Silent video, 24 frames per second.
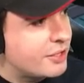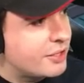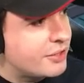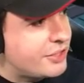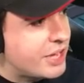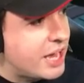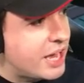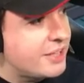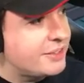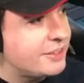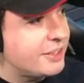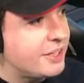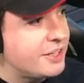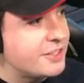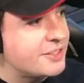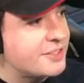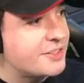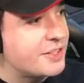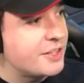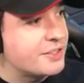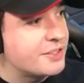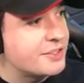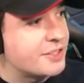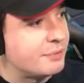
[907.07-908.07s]
that
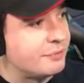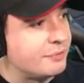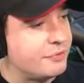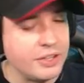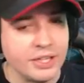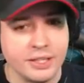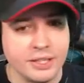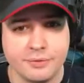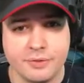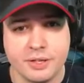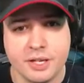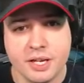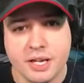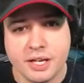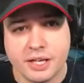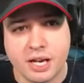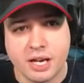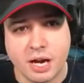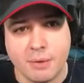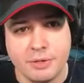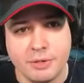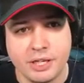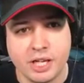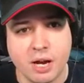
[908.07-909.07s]
is something
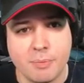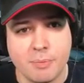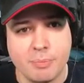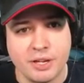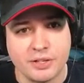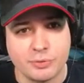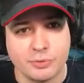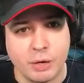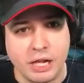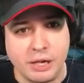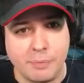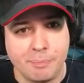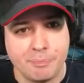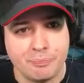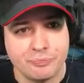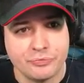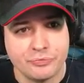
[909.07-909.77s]
coming up as well.